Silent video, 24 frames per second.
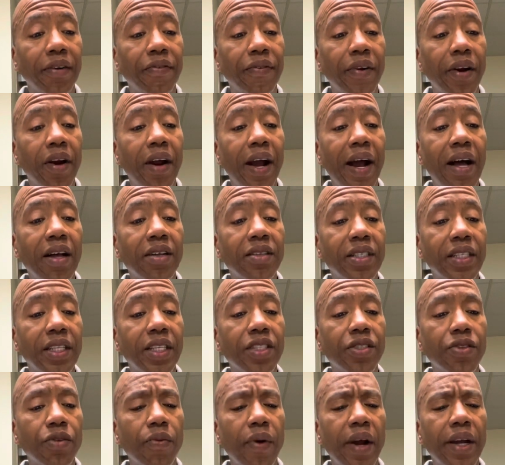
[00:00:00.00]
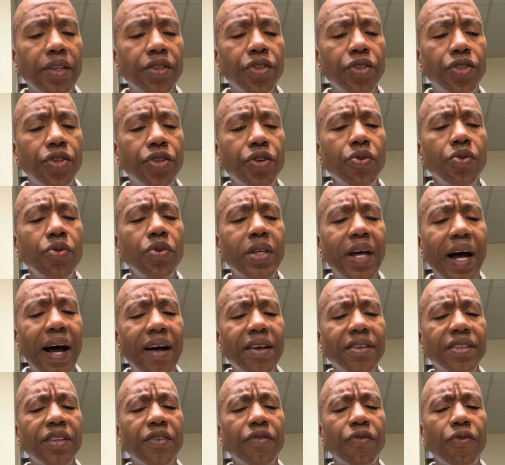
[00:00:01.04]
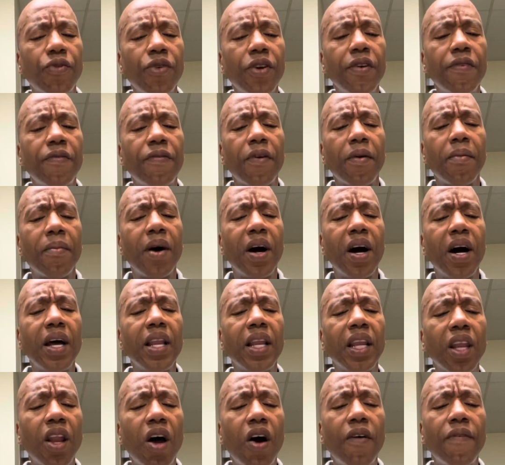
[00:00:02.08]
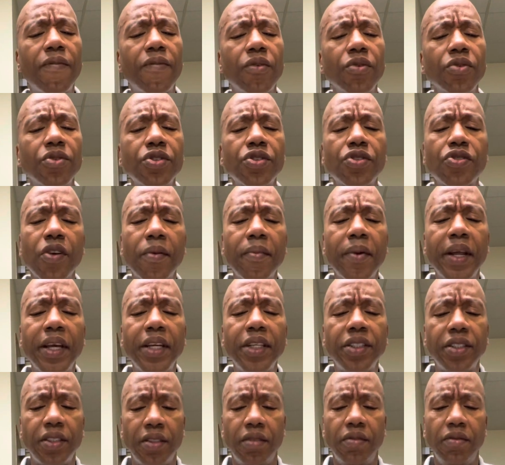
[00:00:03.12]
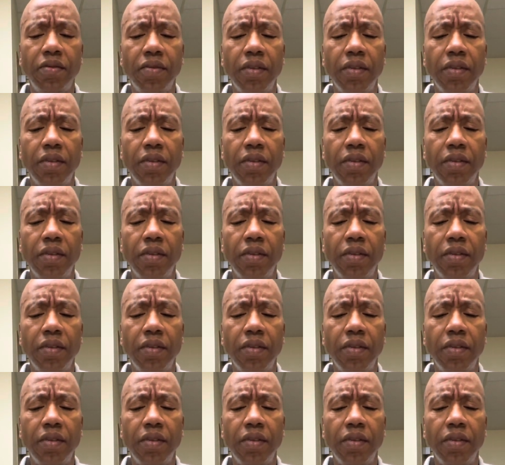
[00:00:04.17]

Fair housing is the right to choose housing free from unlawful discrimination.